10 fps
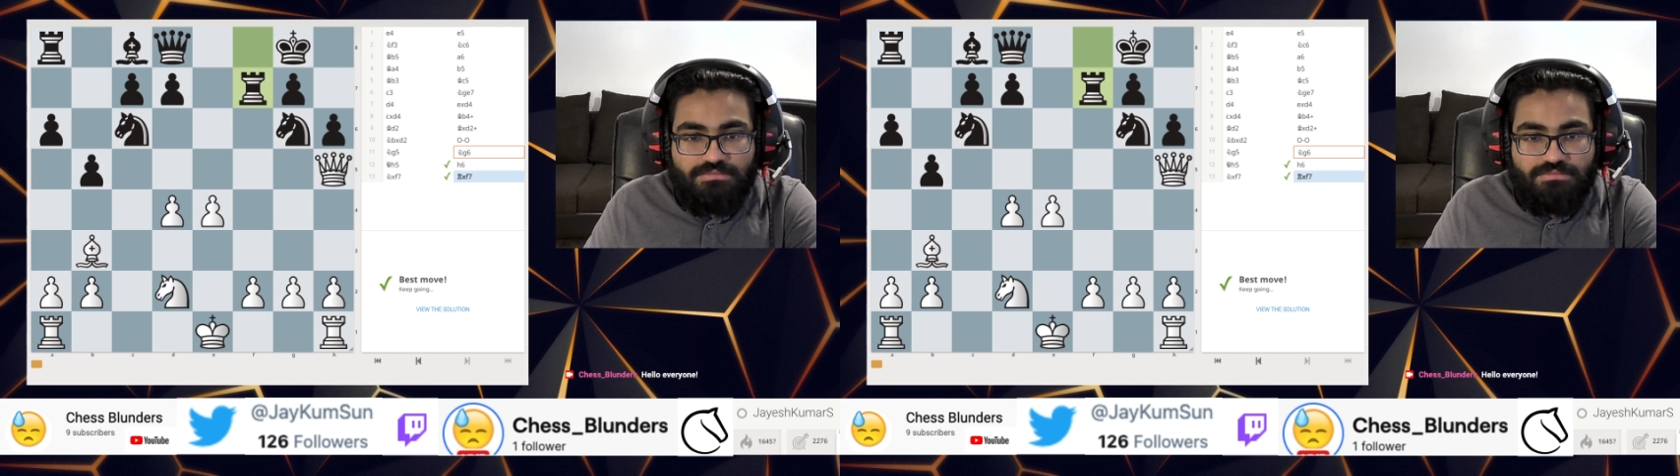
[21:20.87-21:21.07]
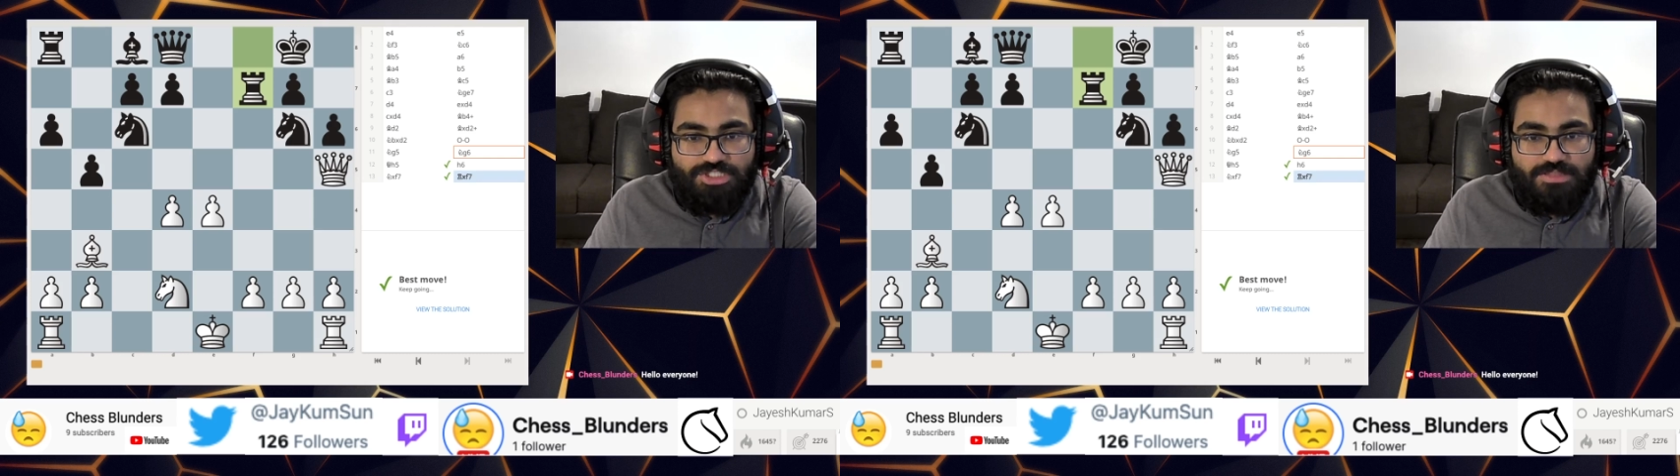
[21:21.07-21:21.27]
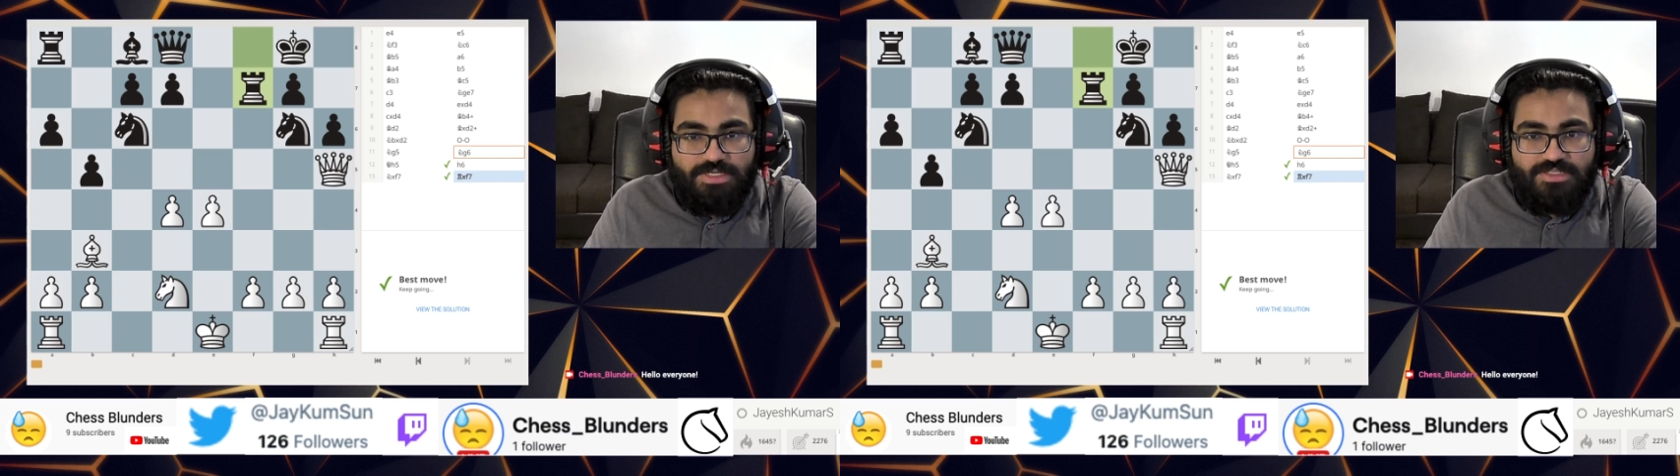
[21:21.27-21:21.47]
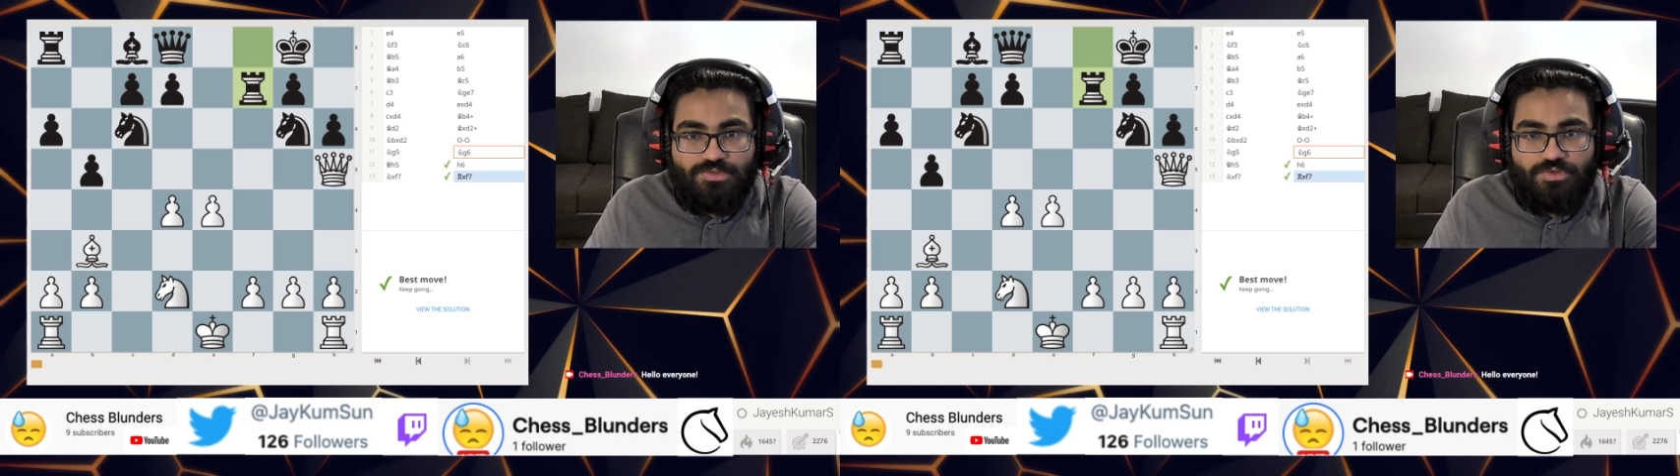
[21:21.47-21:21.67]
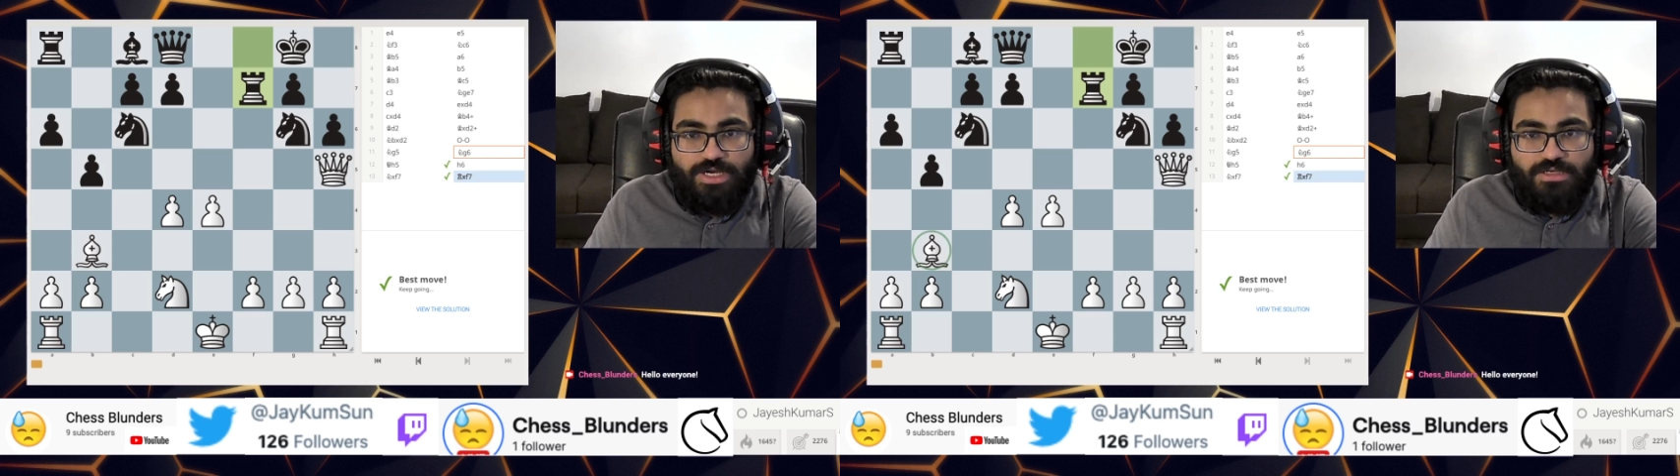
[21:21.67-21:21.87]
bishop takes
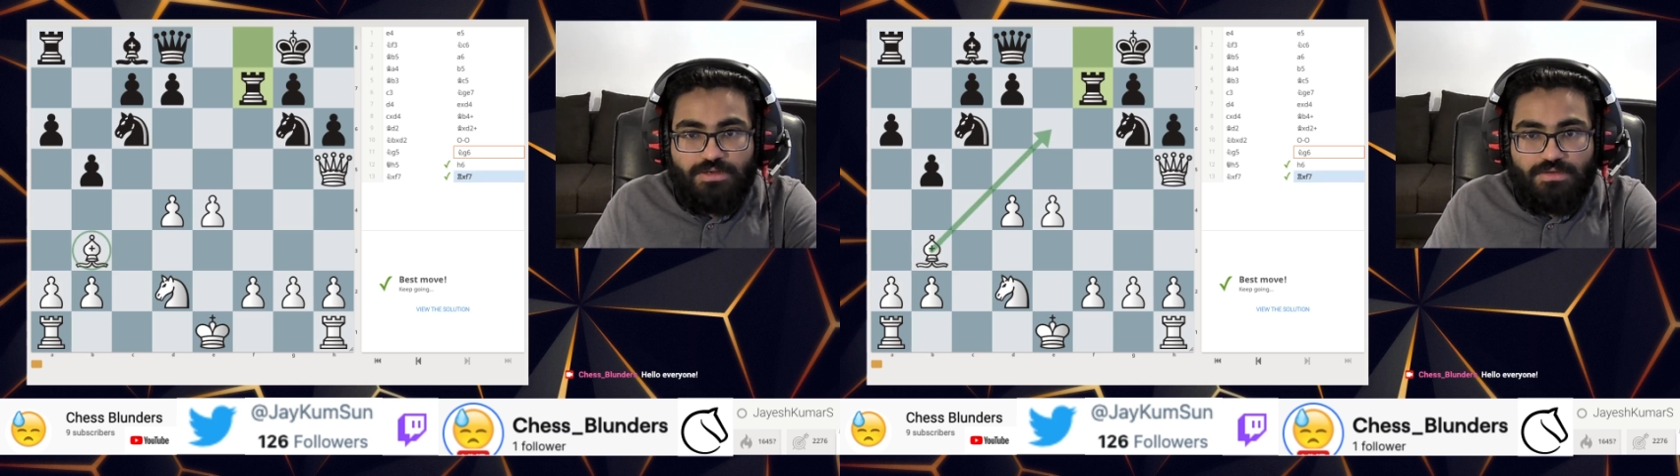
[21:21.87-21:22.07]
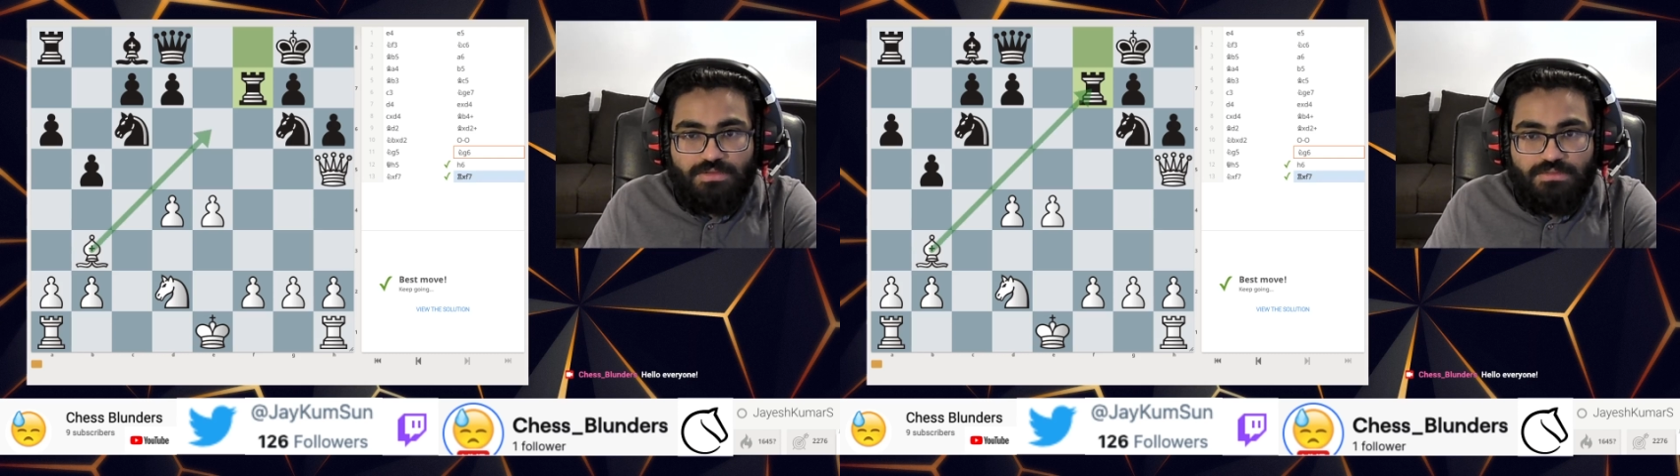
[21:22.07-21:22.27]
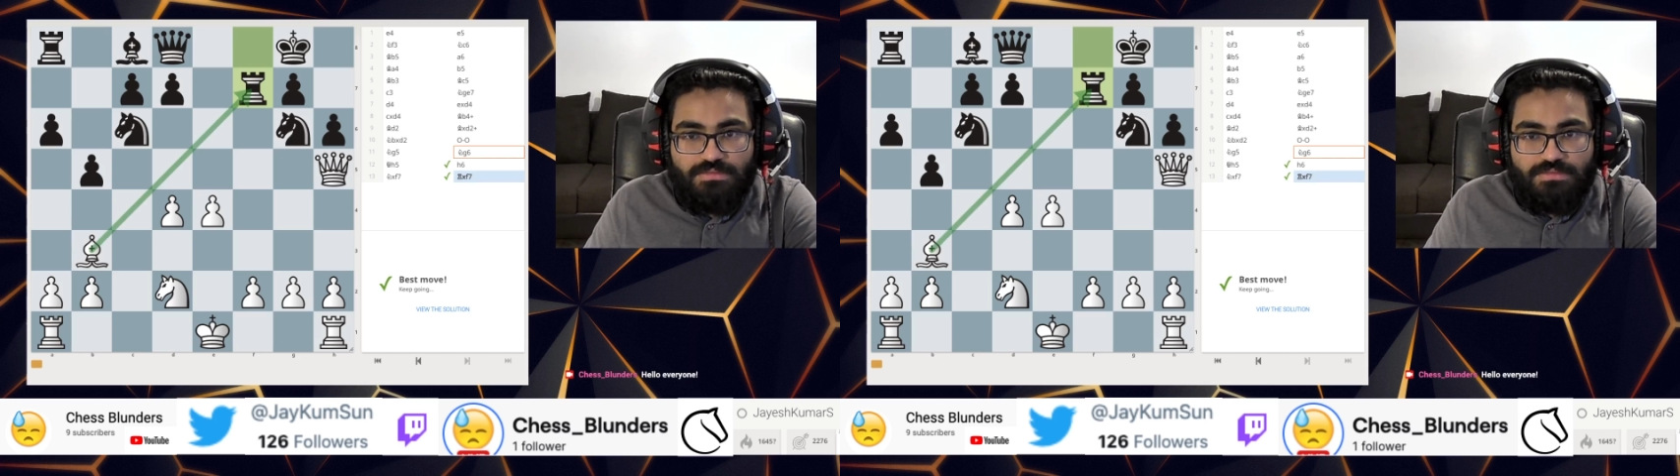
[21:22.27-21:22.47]
rook right now, and